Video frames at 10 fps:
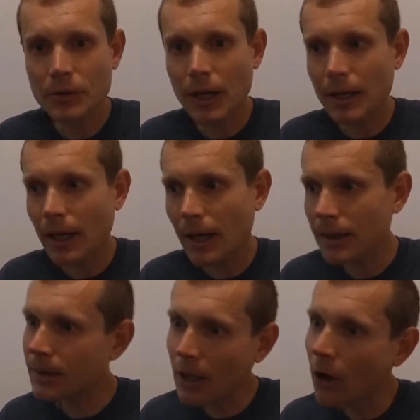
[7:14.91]
I
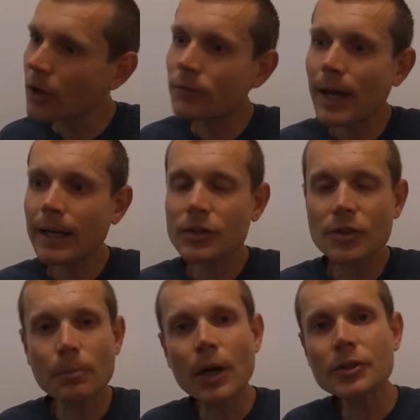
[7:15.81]
all of that is
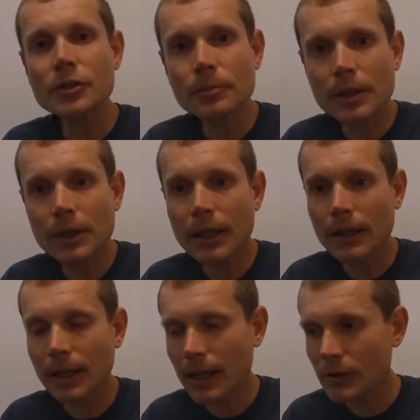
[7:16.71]
a possibility
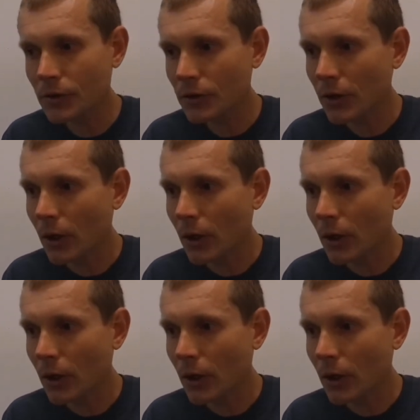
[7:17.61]
at ACE.